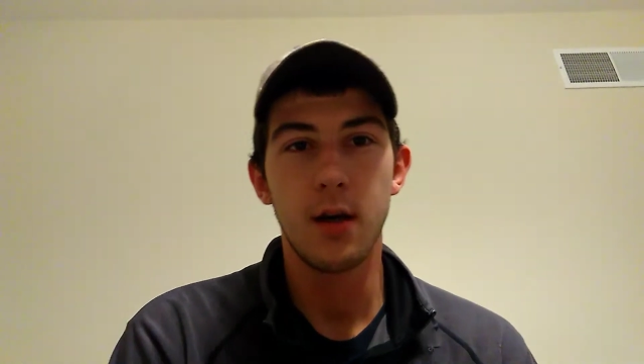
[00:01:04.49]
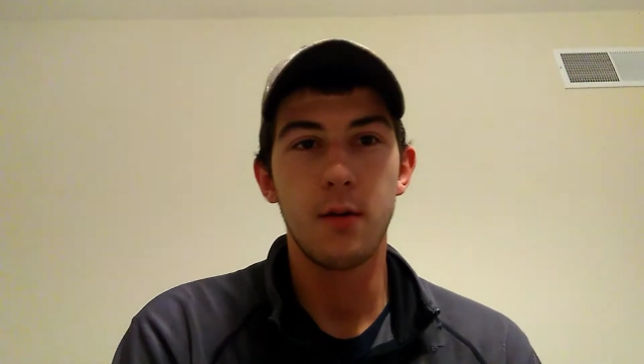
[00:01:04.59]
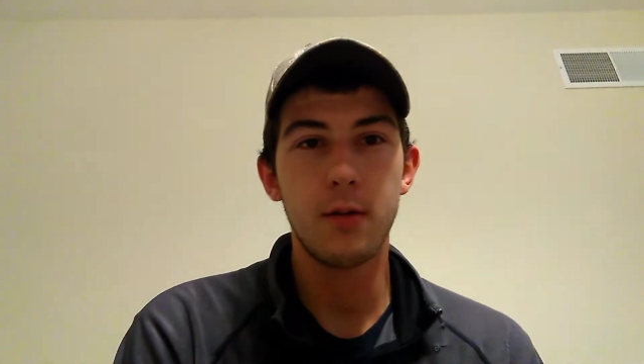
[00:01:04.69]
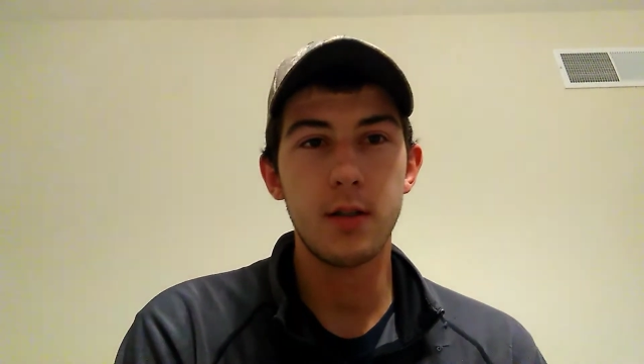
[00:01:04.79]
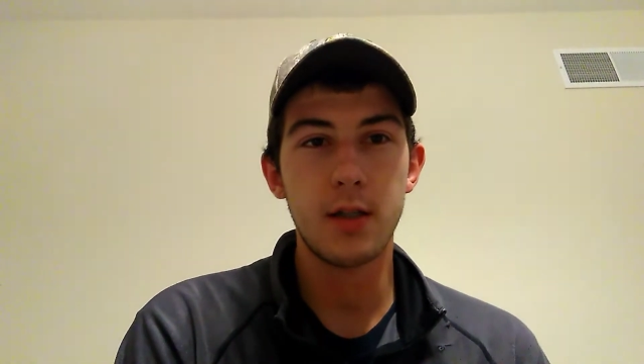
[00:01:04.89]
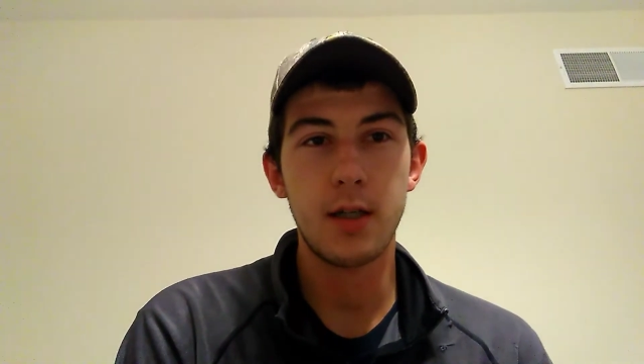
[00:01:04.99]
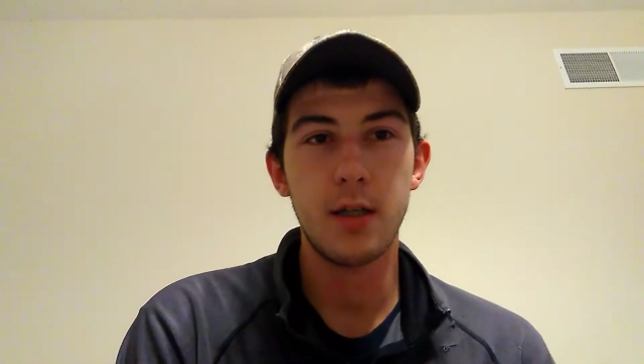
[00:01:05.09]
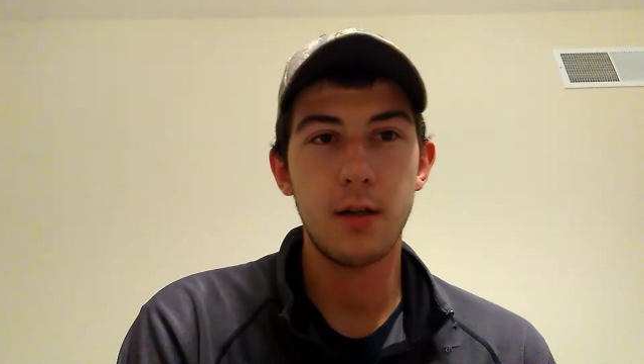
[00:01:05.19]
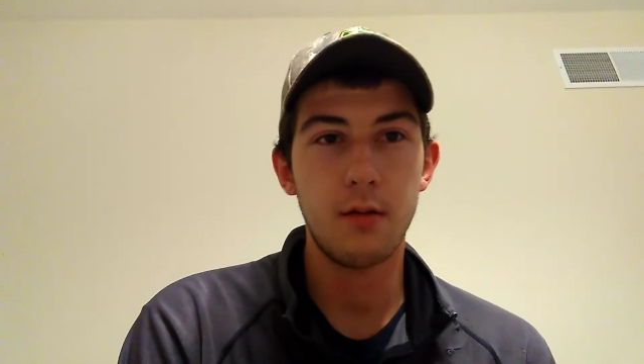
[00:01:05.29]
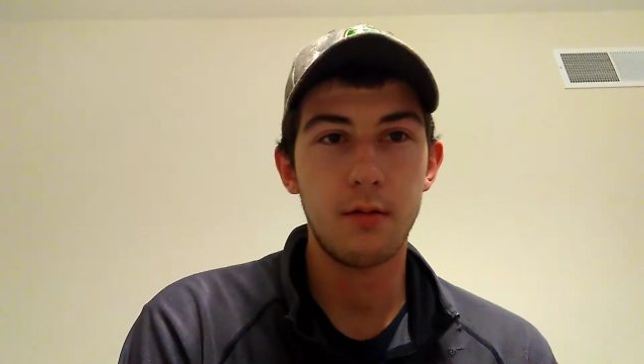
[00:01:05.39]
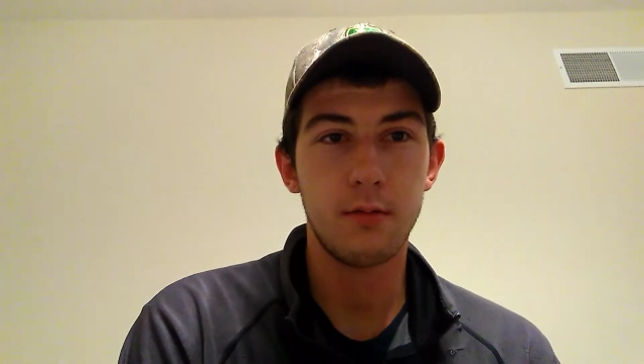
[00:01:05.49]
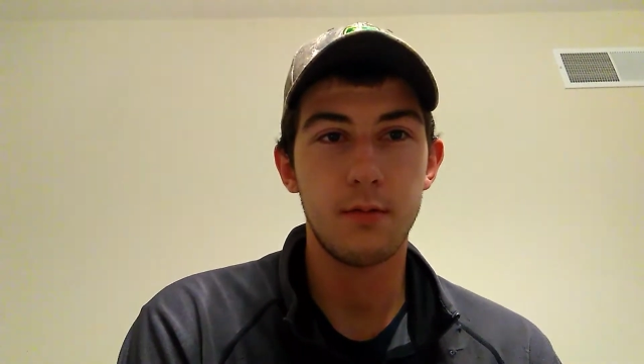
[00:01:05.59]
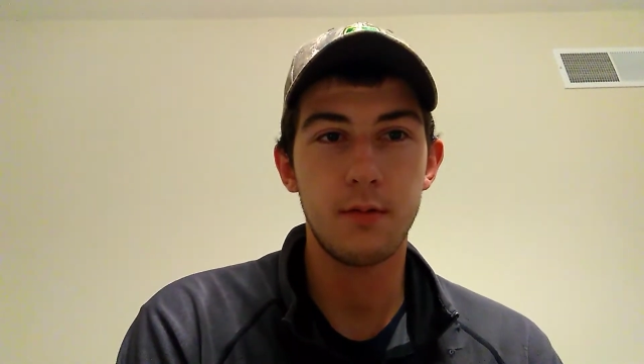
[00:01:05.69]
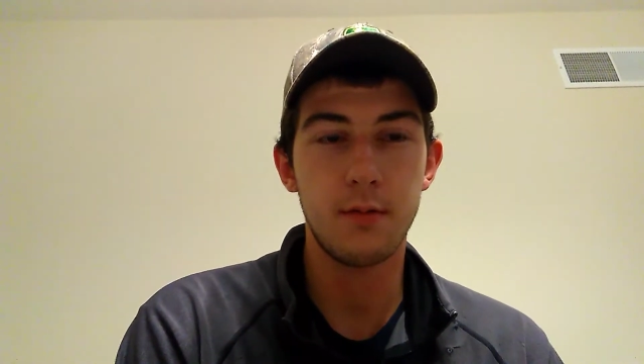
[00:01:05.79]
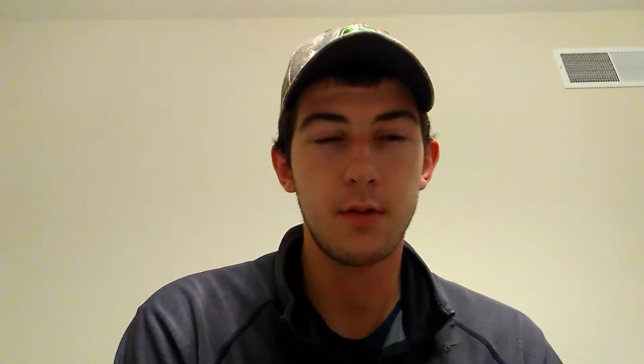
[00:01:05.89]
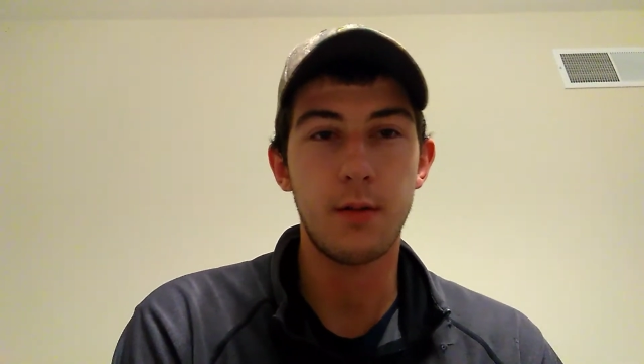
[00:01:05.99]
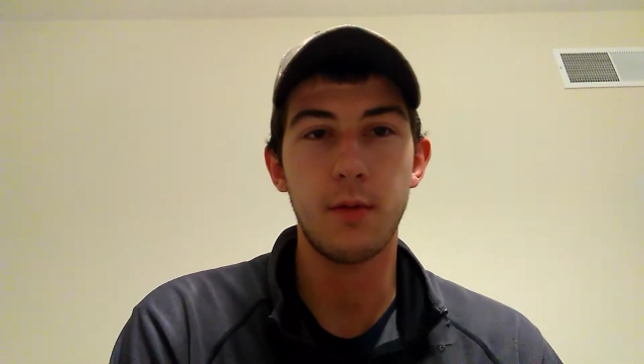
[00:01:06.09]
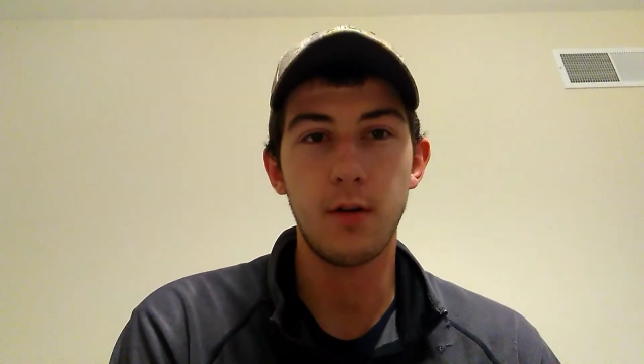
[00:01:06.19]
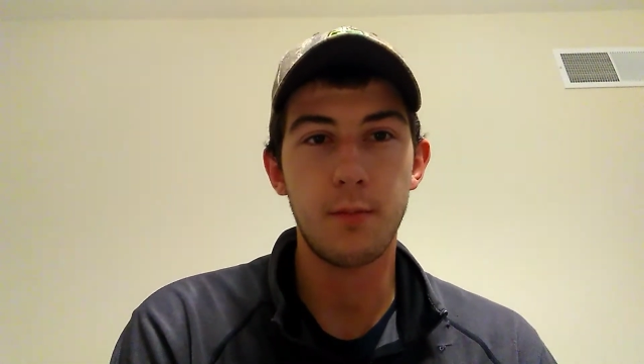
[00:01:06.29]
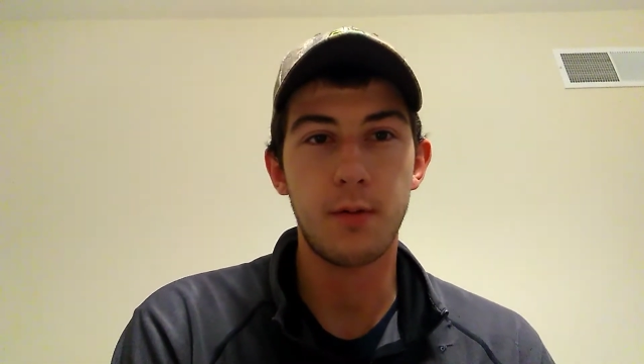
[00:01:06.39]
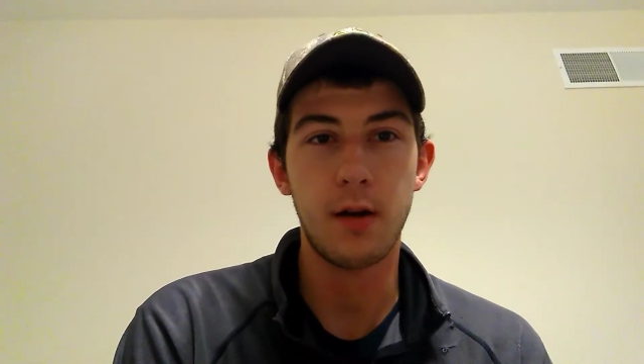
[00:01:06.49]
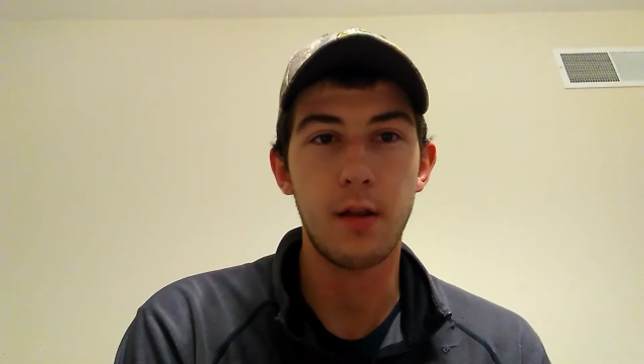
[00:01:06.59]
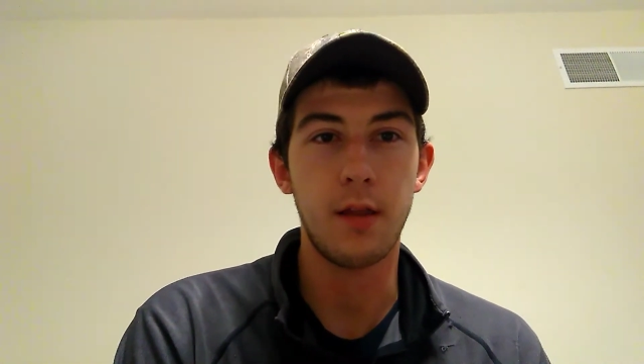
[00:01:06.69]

which I know some of you are probably